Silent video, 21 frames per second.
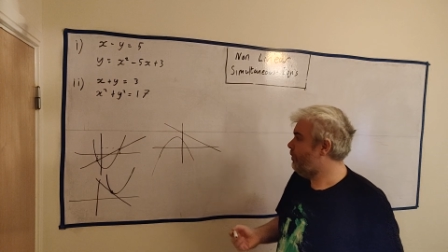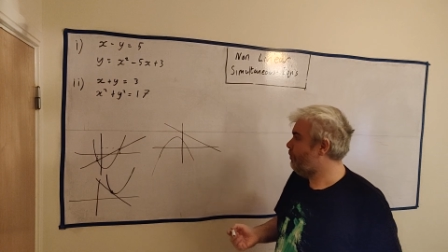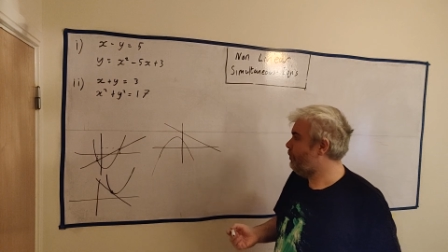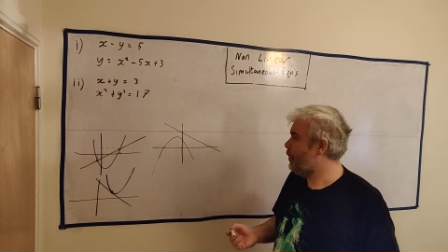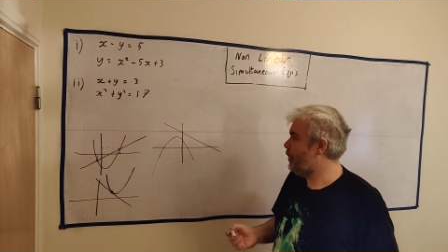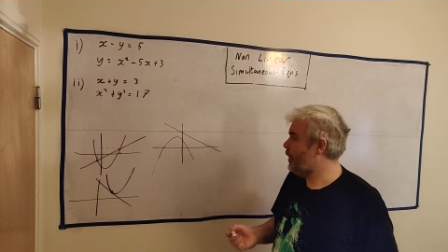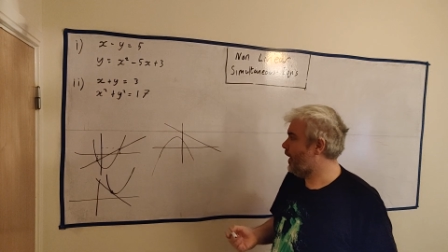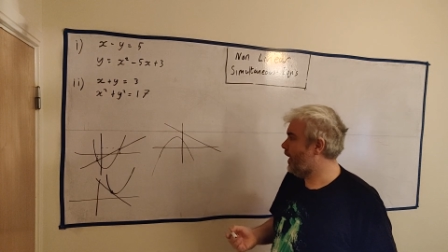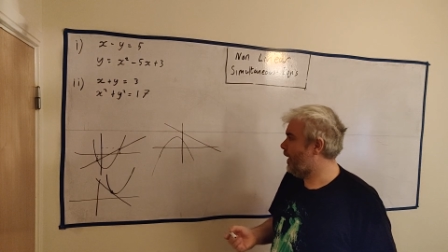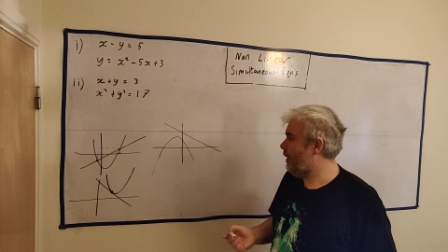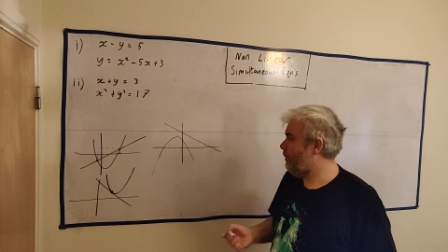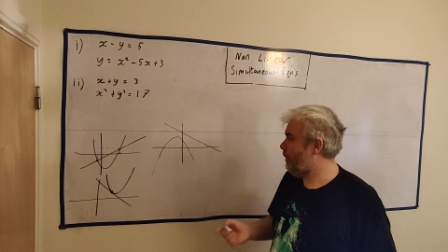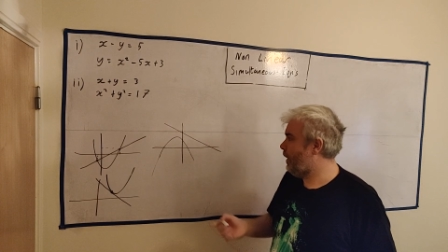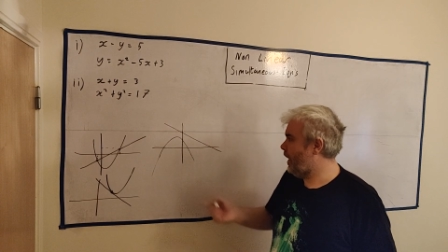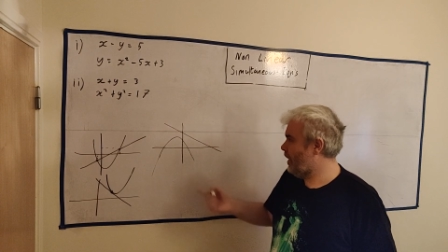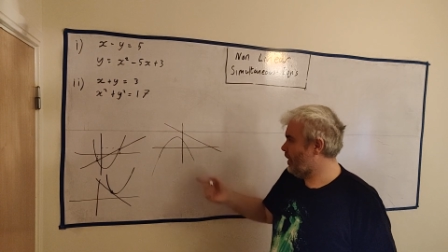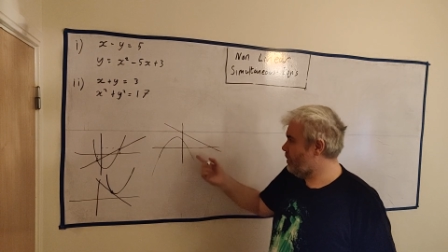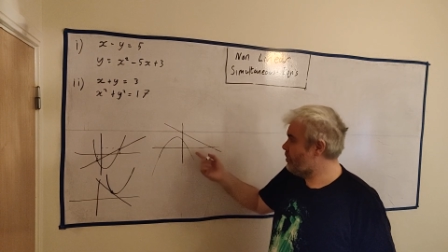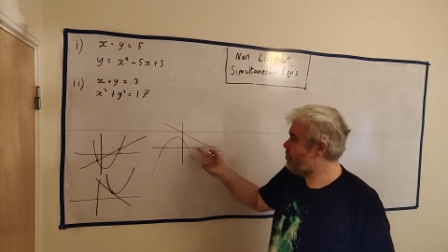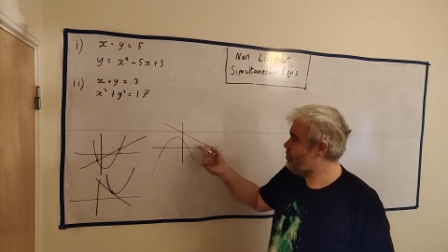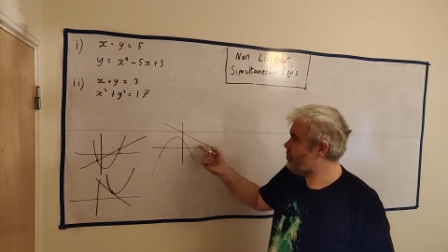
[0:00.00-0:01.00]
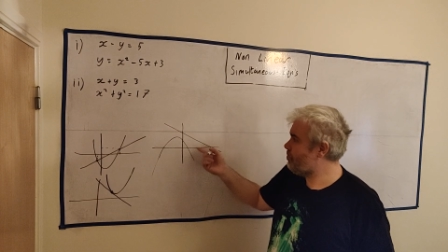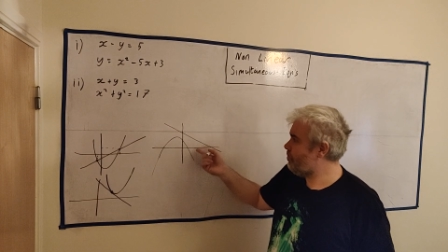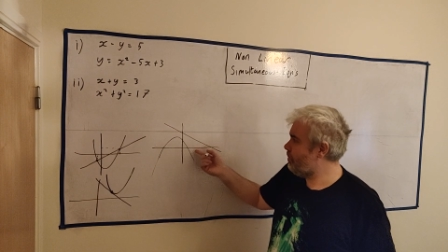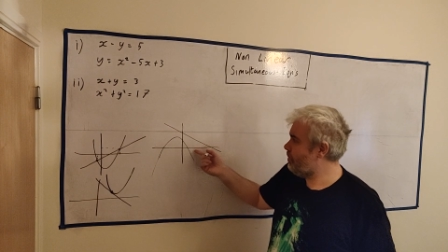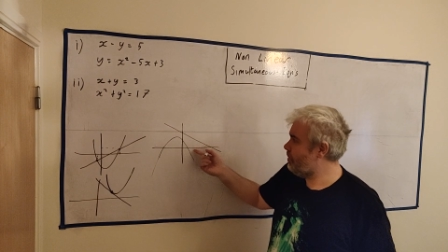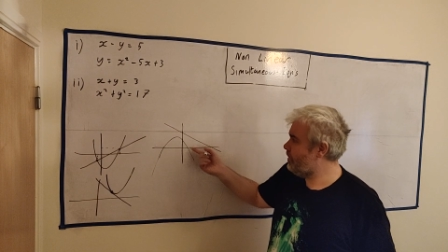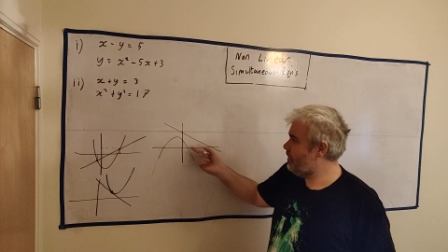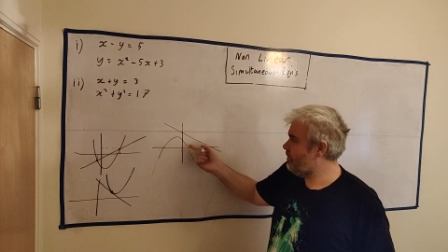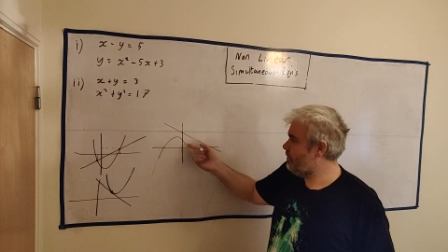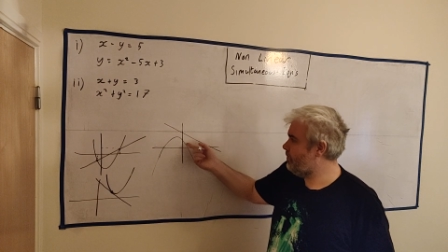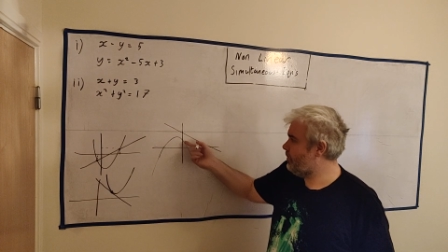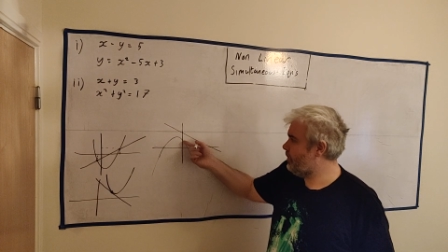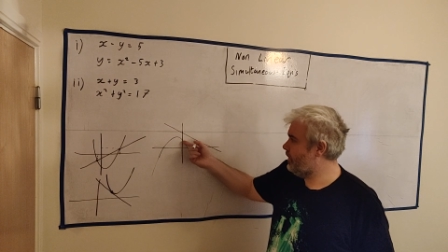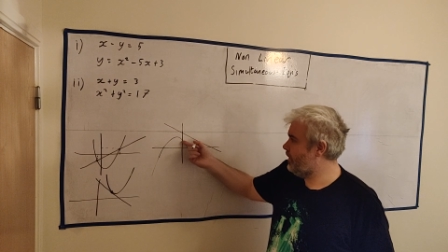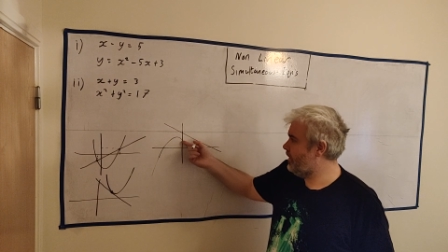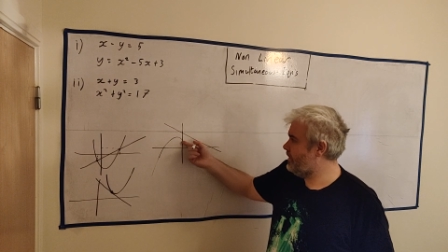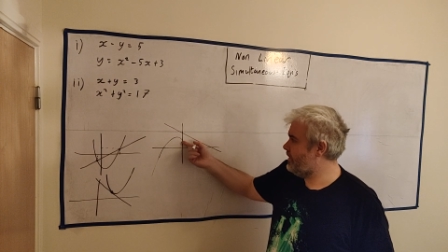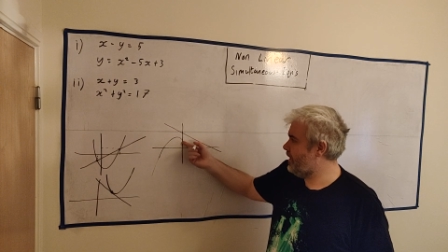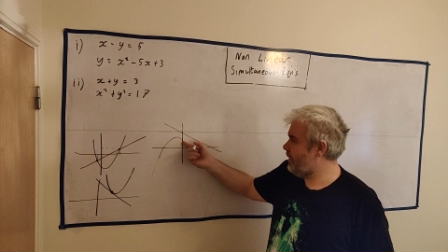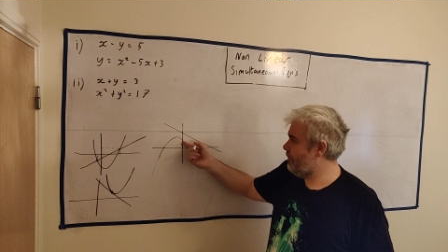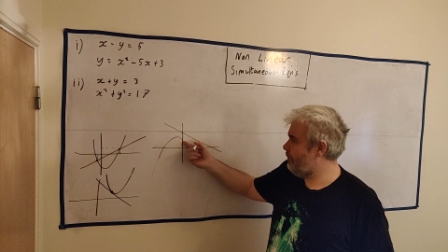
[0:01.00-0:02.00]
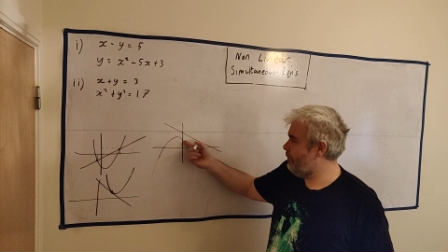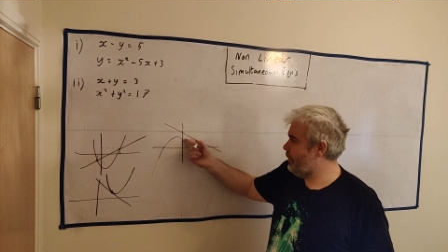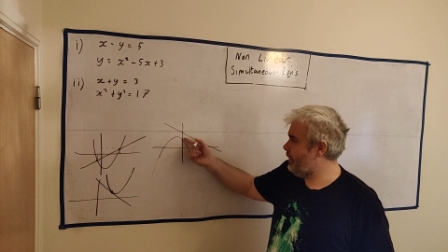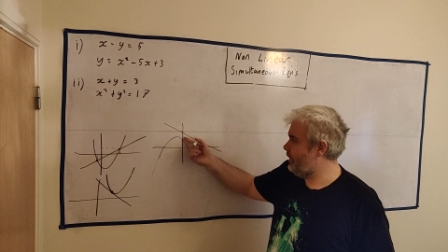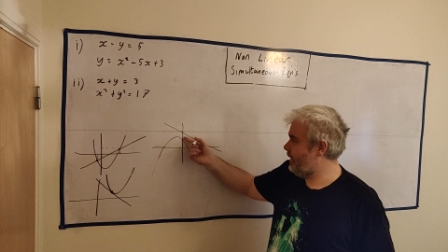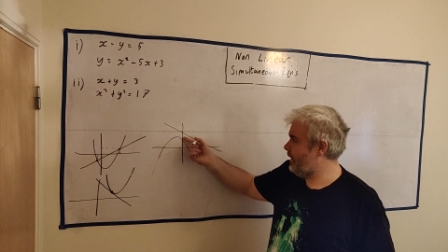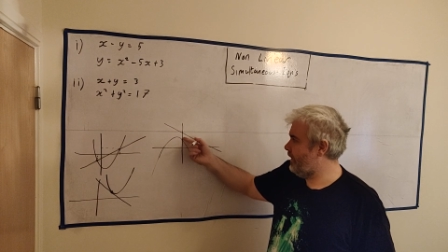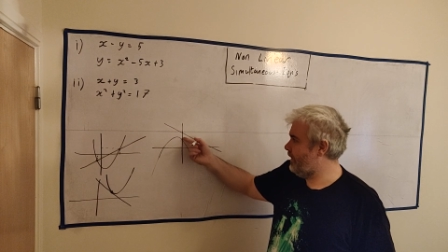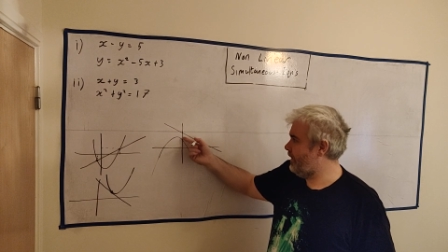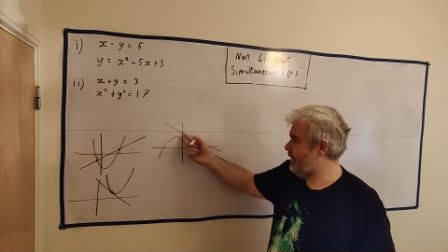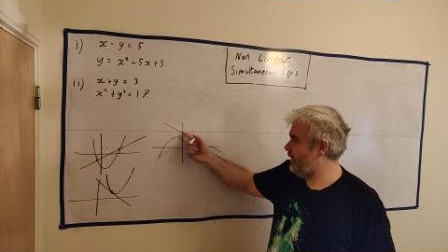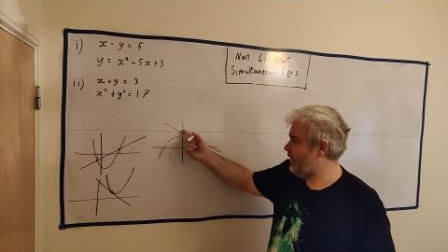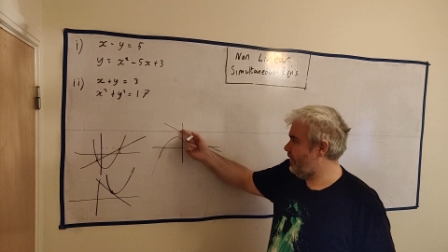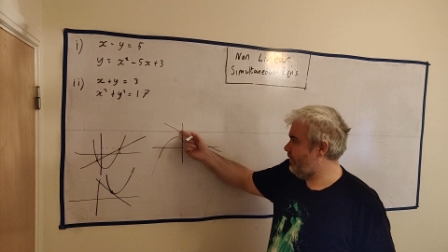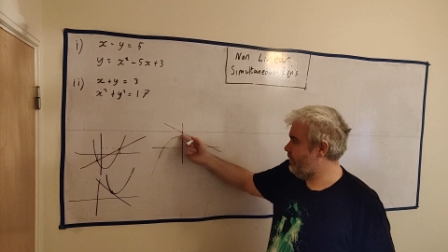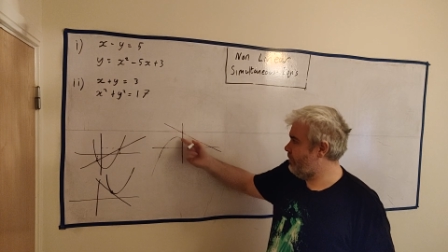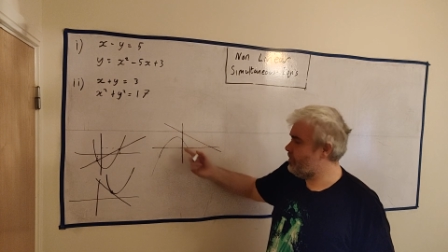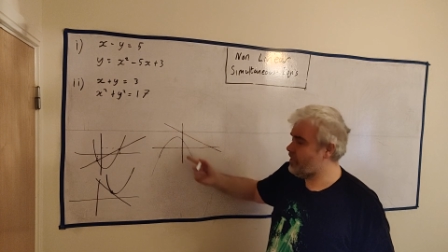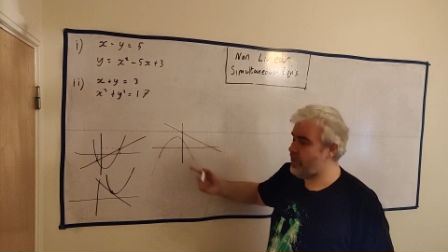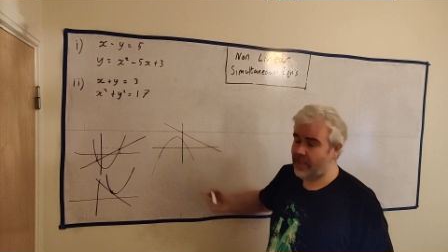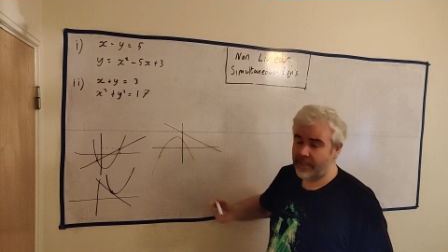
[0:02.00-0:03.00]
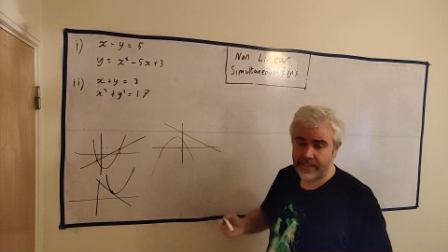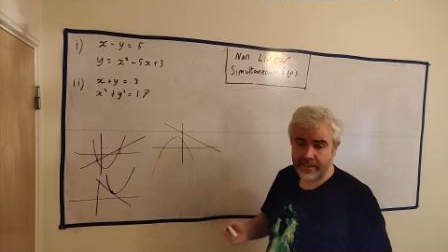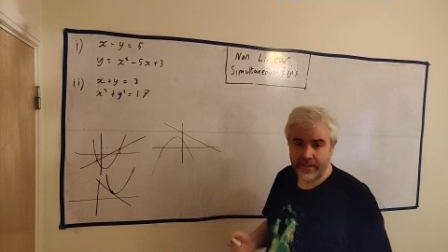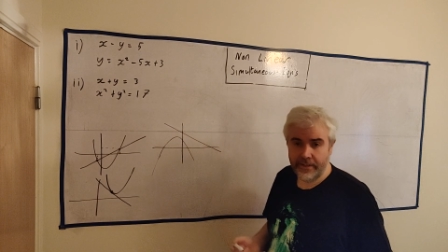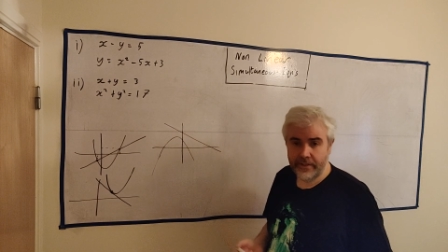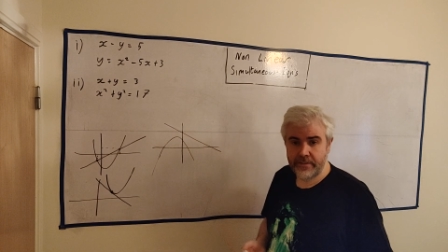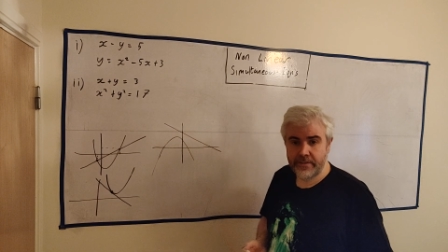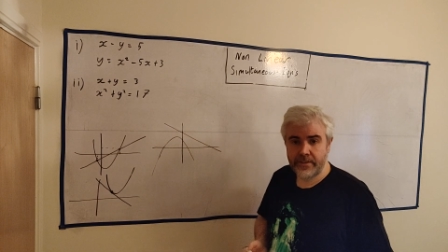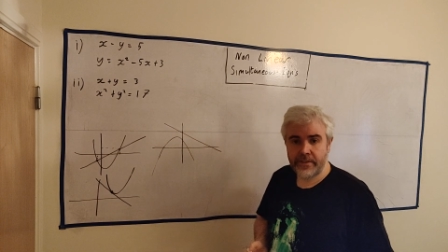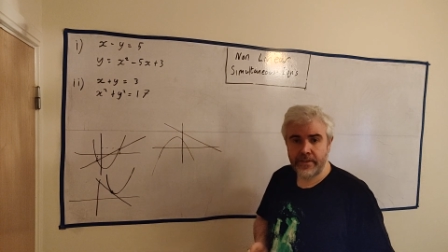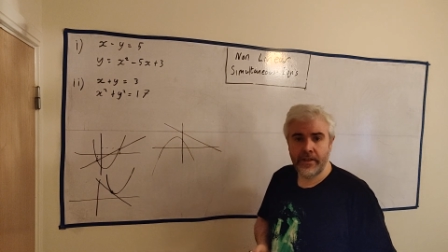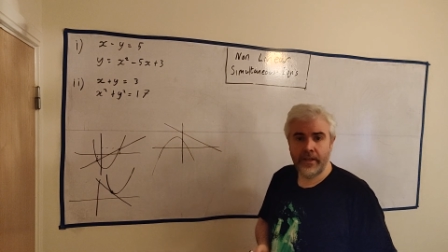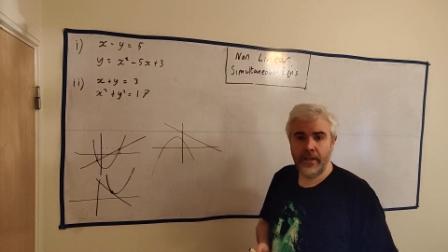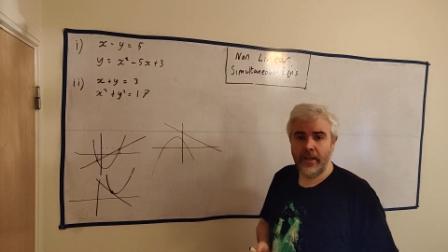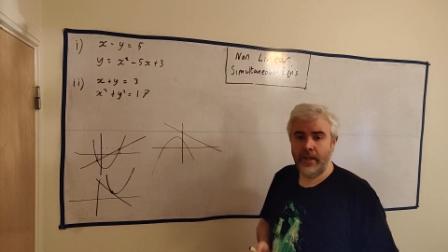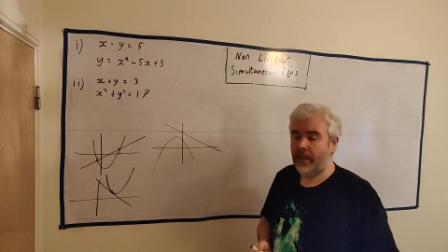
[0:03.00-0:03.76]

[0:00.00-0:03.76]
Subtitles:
but I'll construct a third example that looks like this